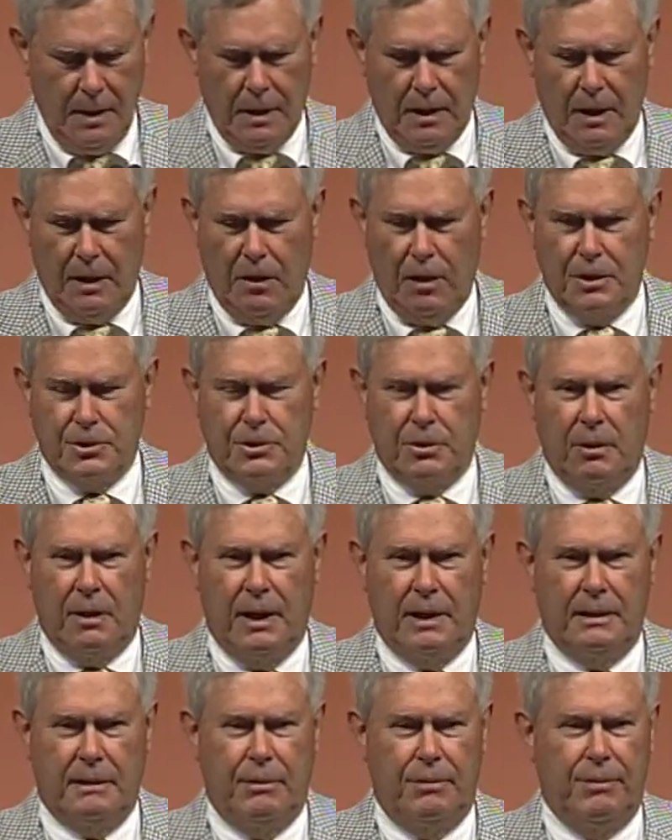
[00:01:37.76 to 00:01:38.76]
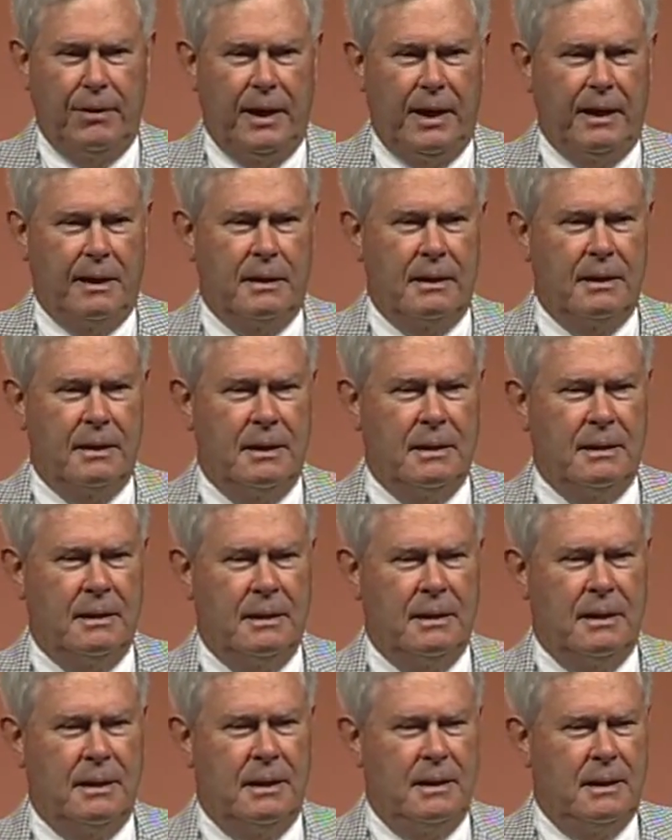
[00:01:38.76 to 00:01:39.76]
I'd also like to thank
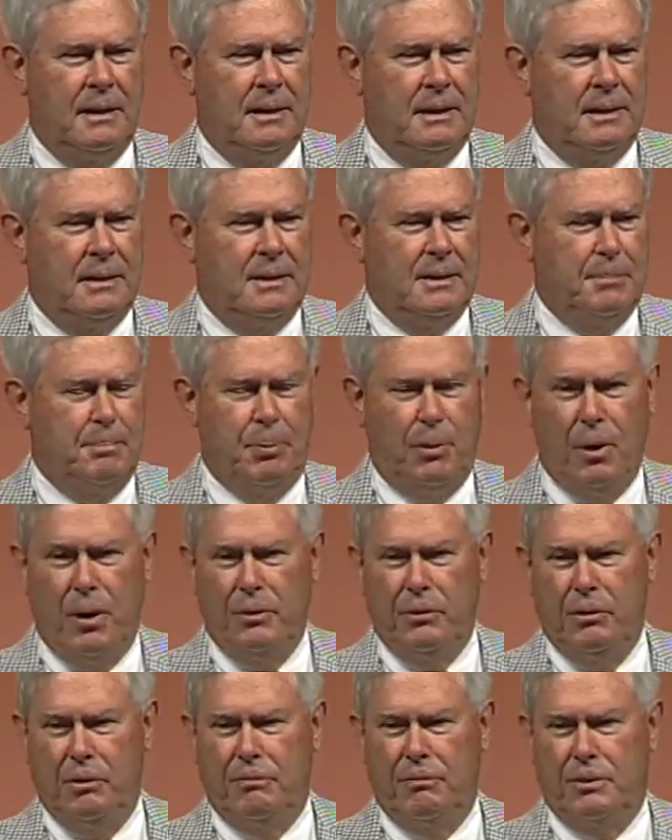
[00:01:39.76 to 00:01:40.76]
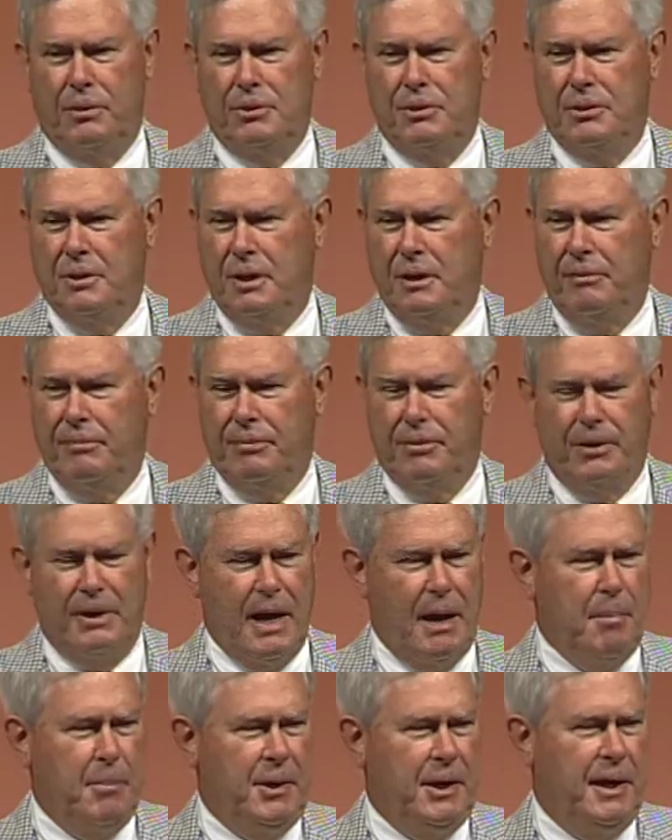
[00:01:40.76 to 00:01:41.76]
DePaul University for
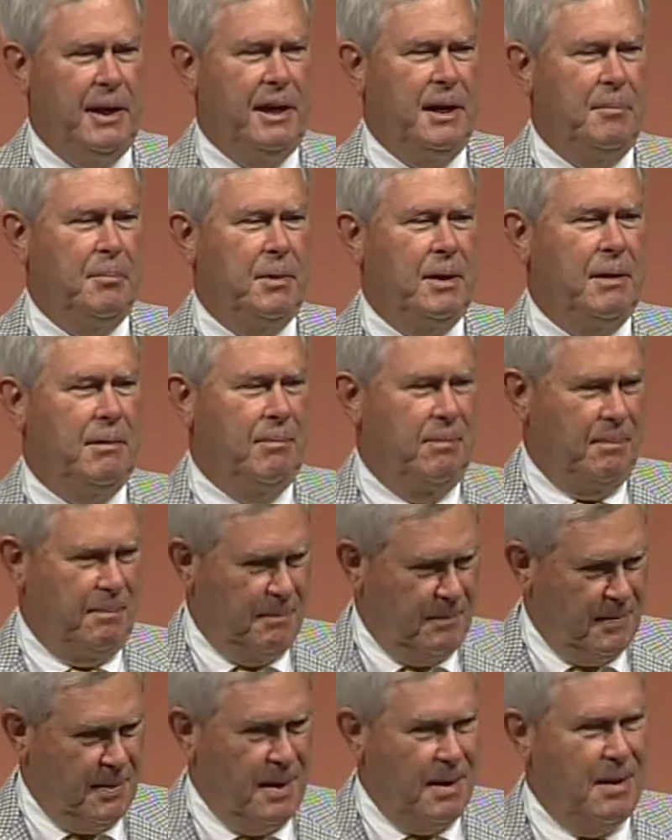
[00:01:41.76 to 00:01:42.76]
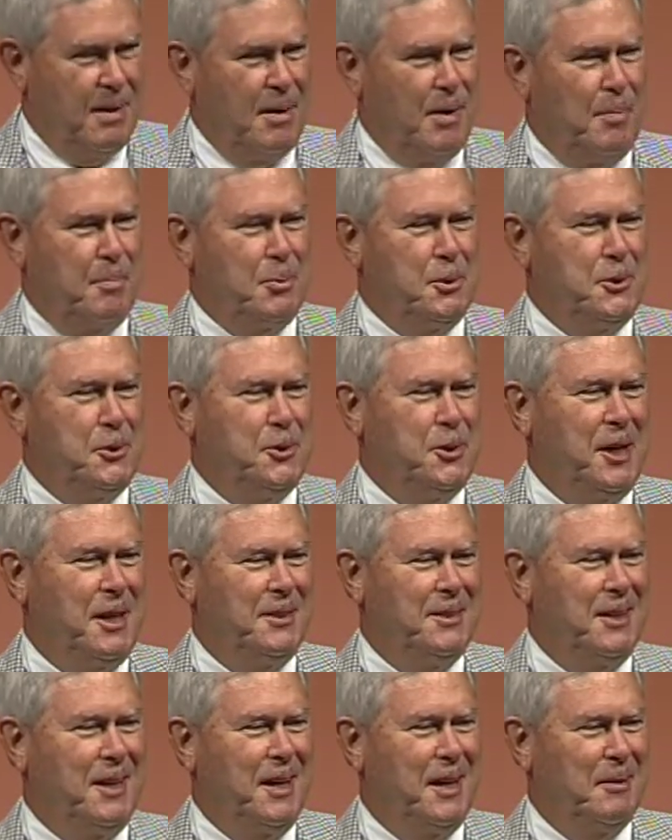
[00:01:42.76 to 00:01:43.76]
nominating me.
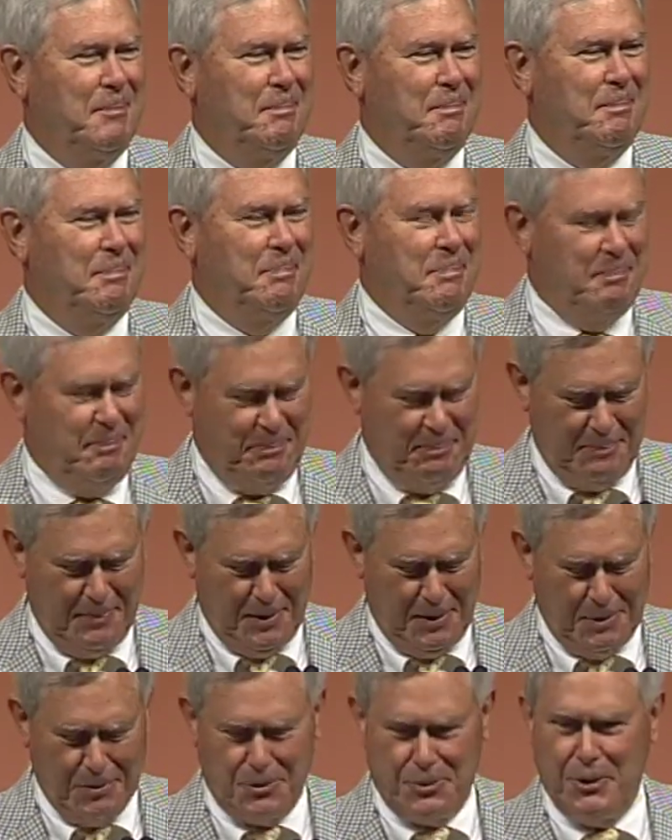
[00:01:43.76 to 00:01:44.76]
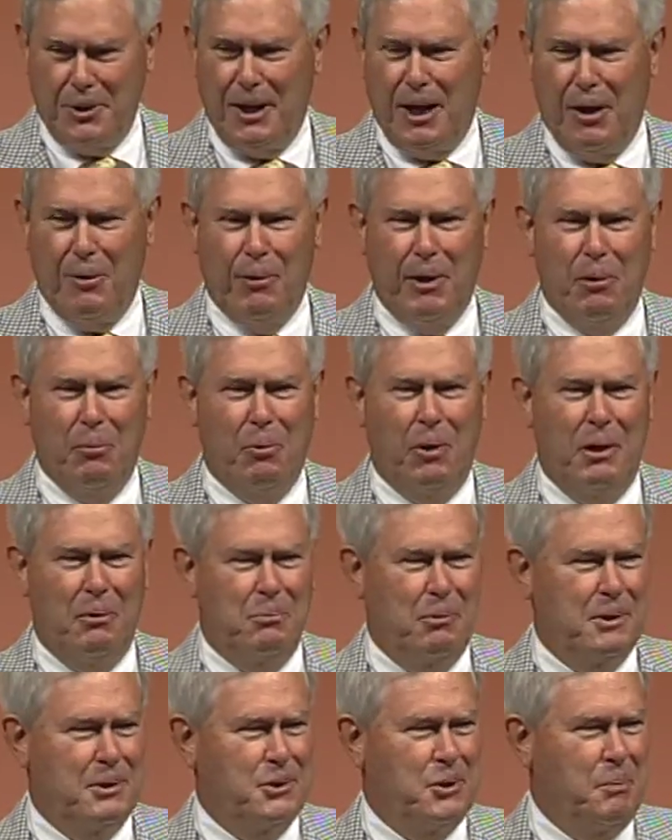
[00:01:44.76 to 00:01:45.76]
Appreciate that. And see how I won
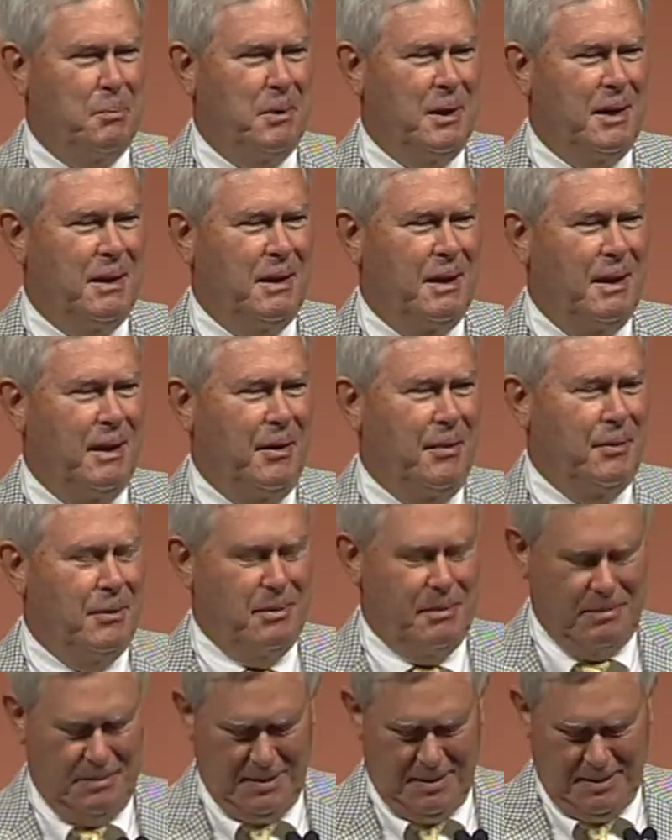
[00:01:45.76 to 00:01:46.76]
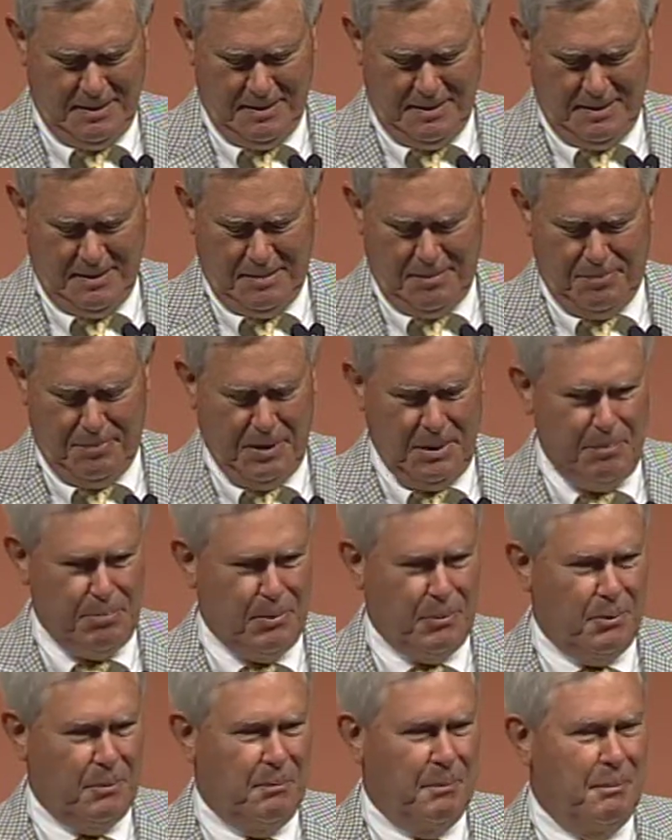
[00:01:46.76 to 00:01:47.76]
with so many other
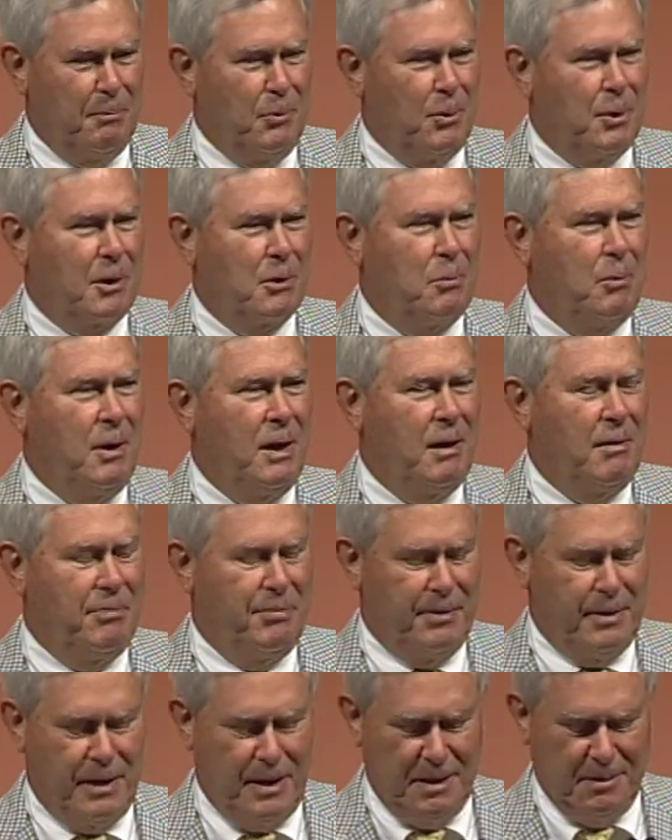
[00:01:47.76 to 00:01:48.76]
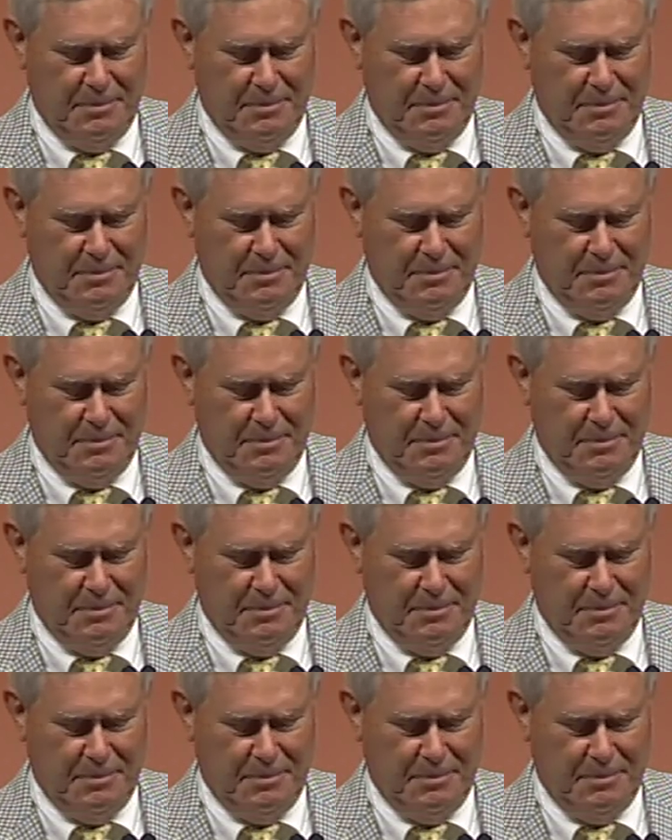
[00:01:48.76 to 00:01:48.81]
people more qualified.